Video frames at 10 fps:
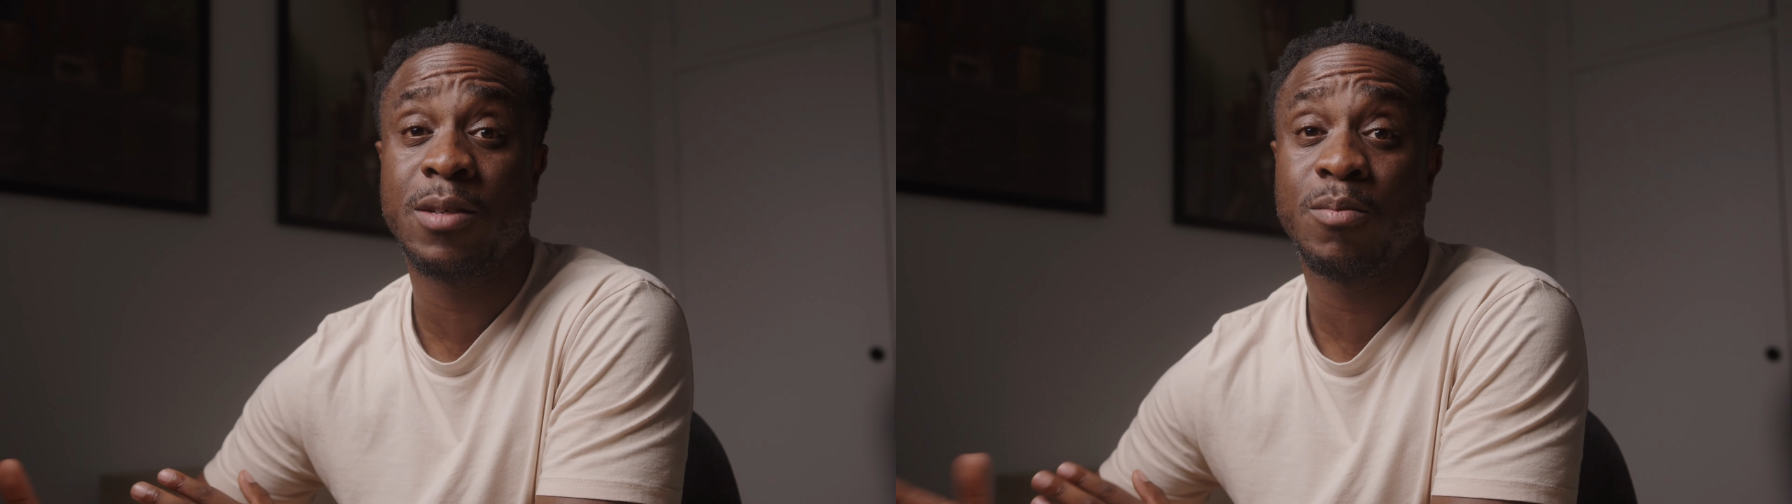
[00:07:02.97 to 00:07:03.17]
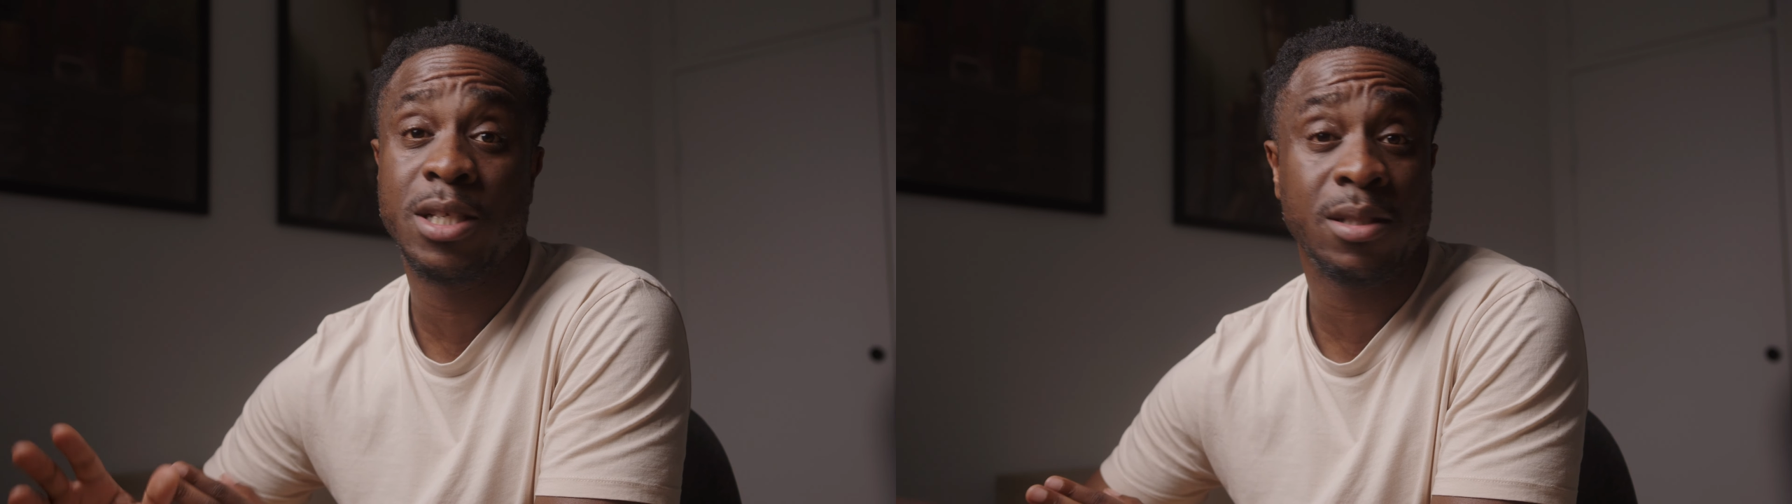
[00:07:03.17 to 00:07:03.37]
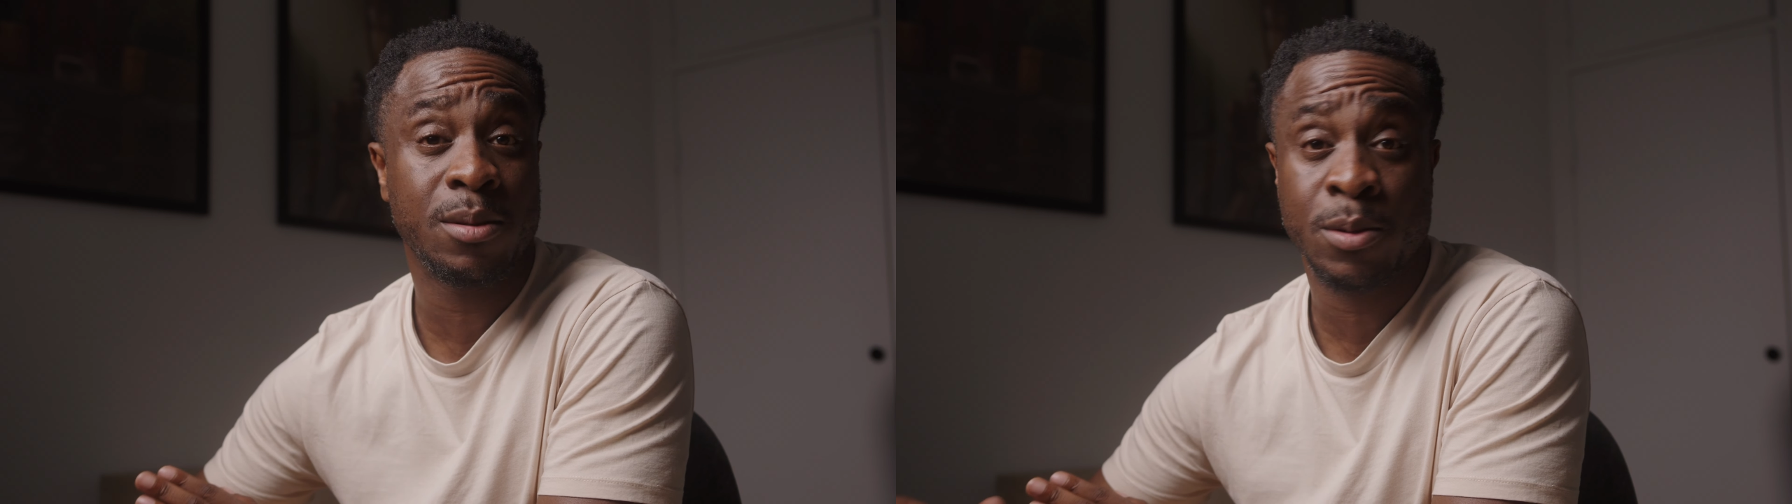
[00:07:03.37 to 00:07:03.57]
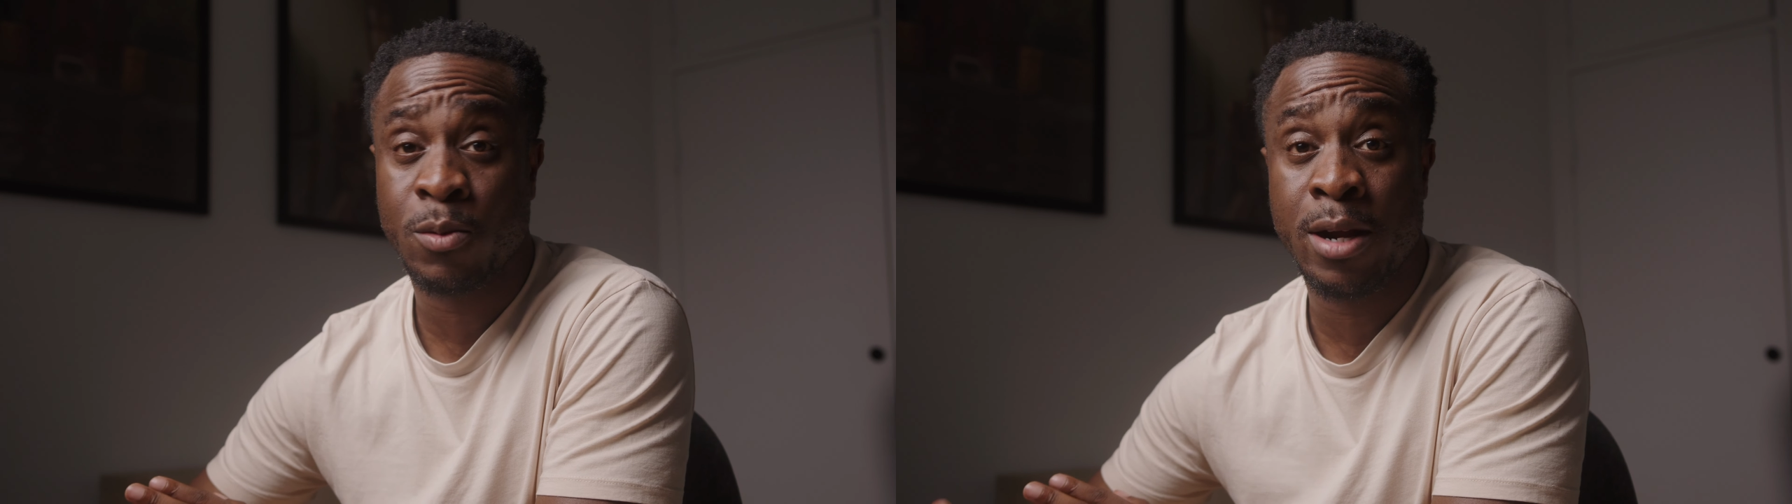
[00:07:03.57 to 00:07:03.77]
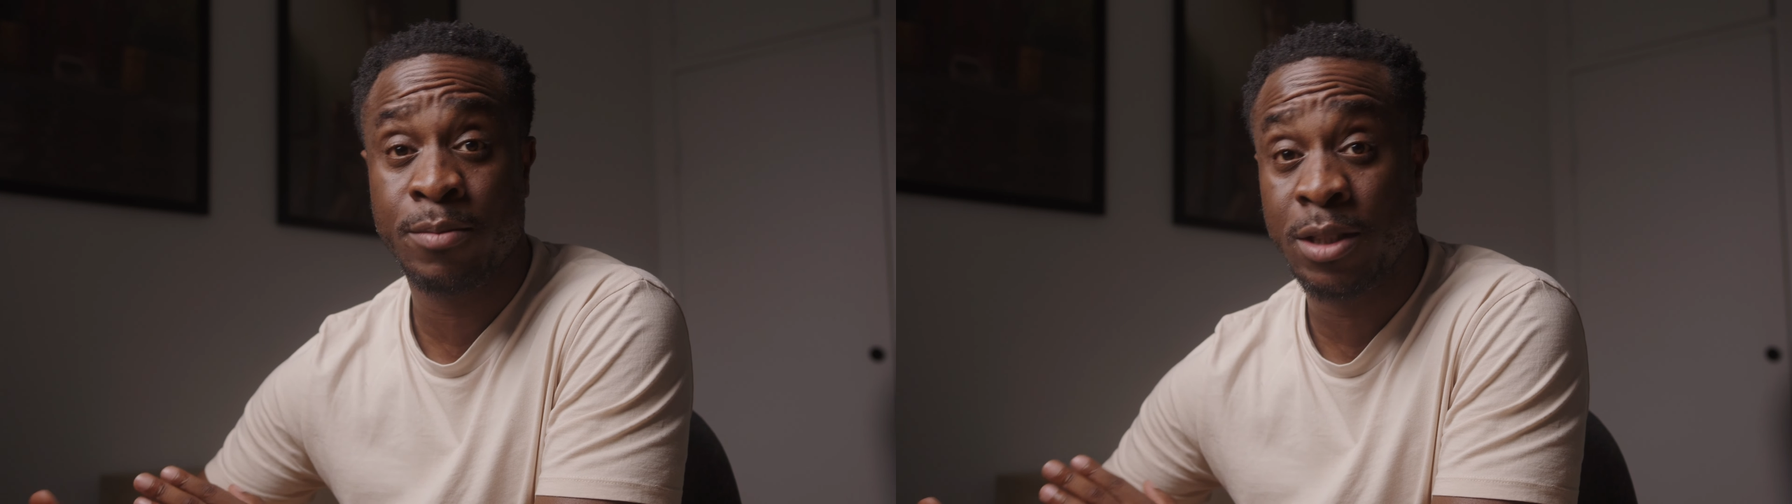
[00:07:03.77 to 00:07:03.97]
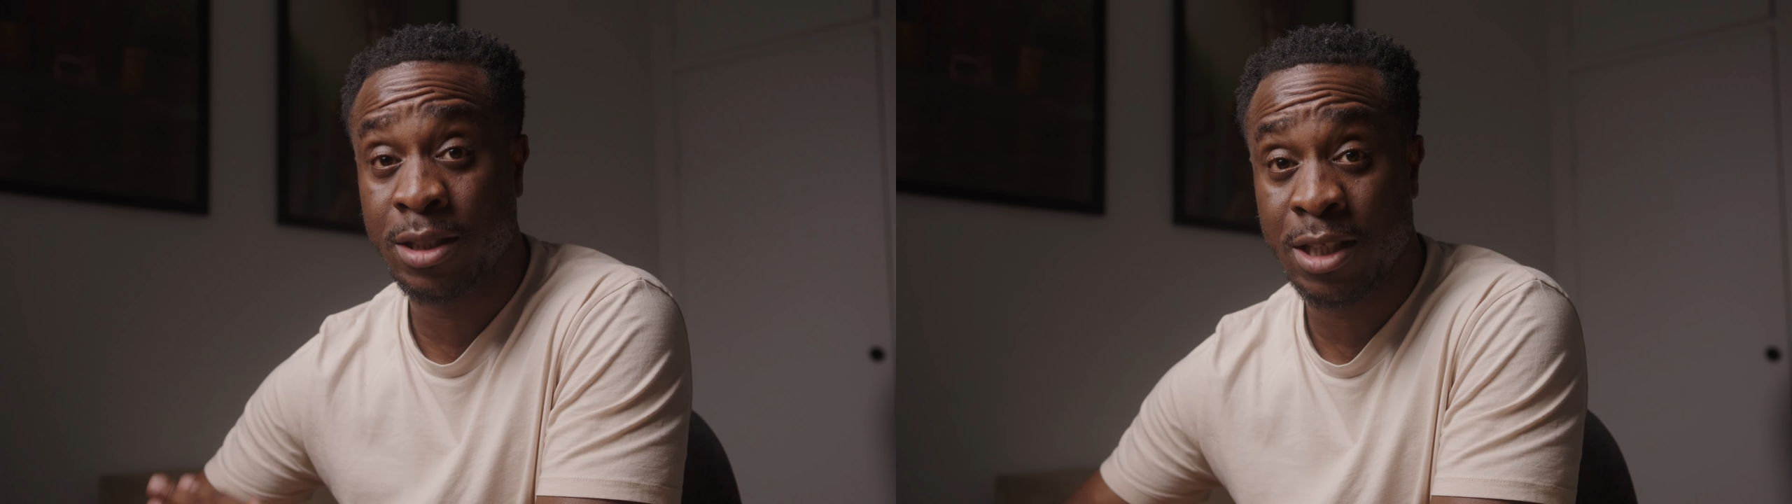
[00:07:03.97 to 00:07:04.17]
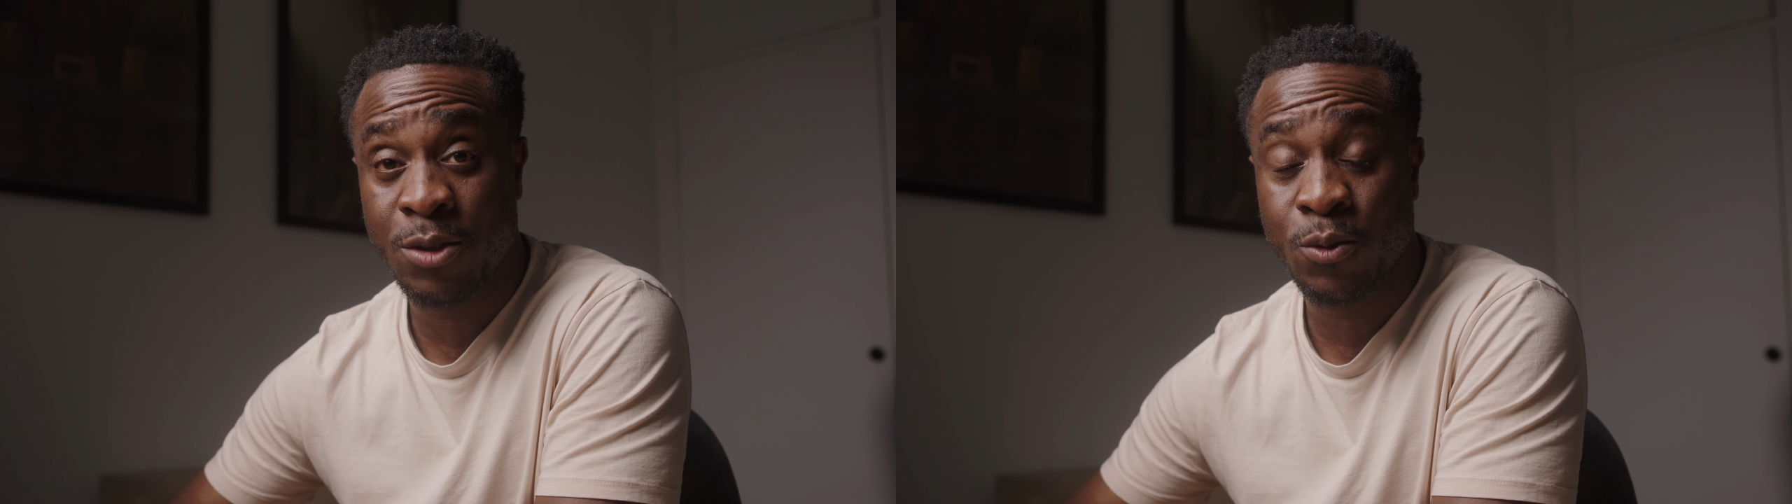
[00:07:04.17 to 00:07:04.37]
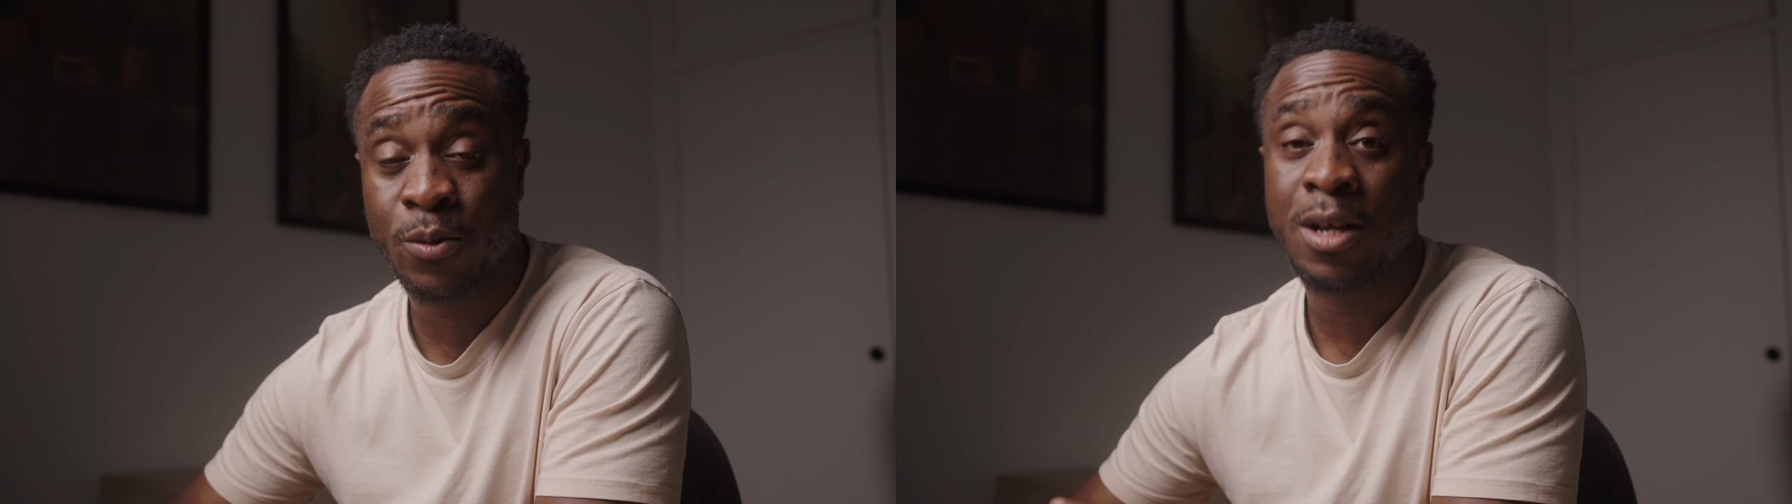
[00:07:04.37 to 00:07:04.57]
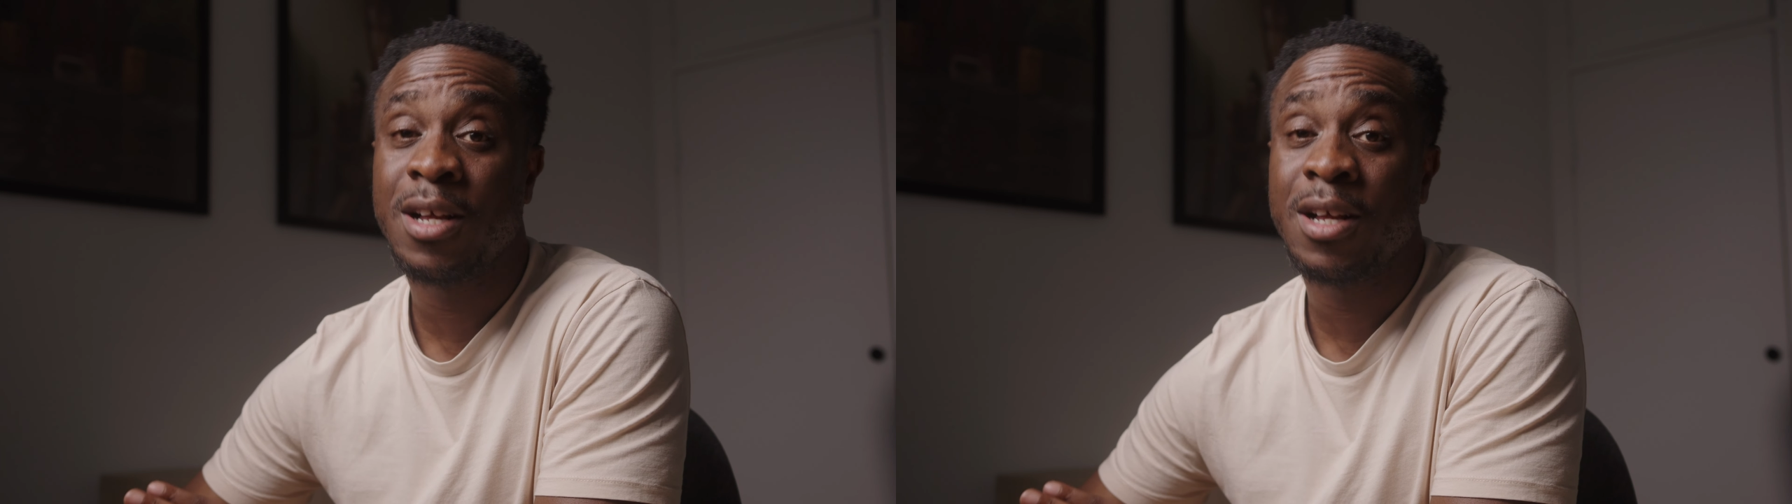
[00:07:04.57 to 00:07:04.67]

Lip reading: please subscribe to the channel.